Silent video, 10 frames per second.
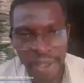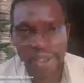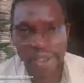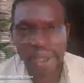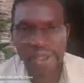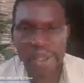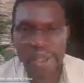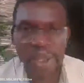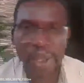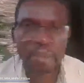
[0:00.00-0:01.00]
And
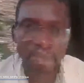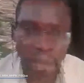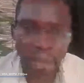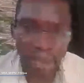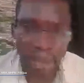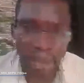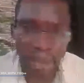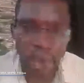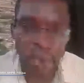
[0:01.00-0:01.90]
this made me